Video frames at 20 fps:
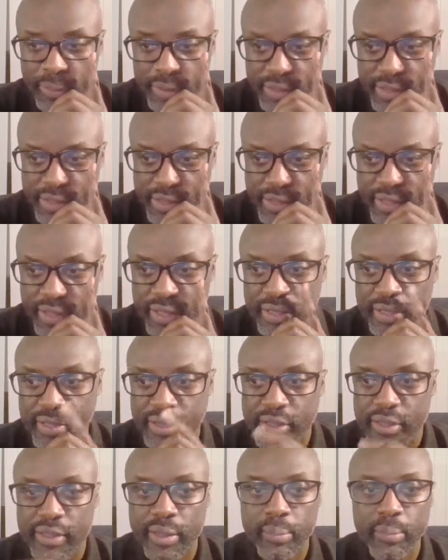Please hit
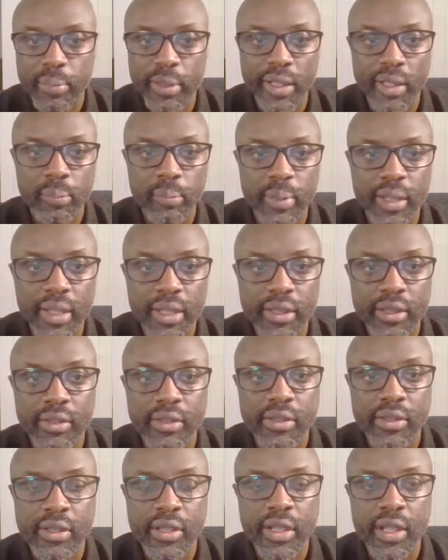the bell
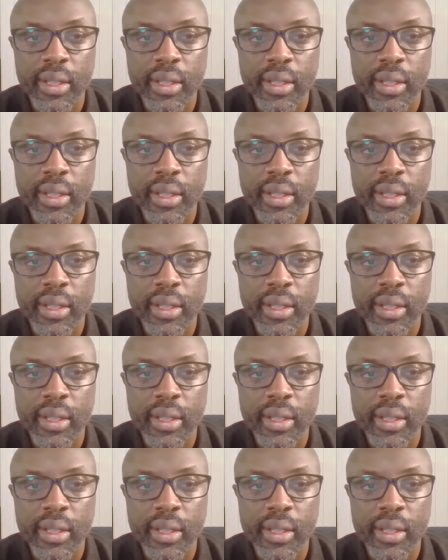button.